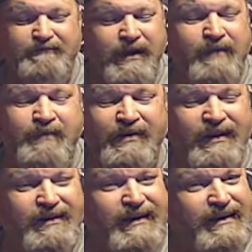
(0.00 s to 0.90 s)
People
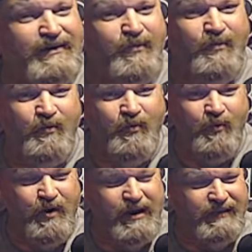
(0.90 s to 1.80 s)
are getting
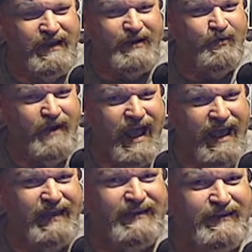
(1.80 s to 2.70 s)
really
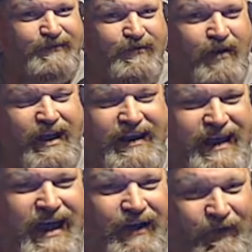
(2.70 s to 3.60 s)
creative right
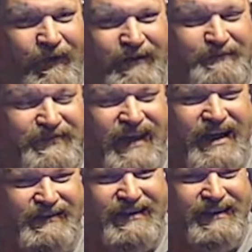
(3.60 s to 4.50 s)
now, I'm
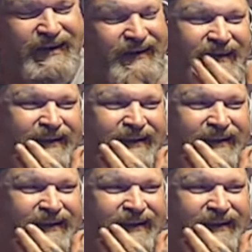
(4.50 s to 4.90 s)
telling you.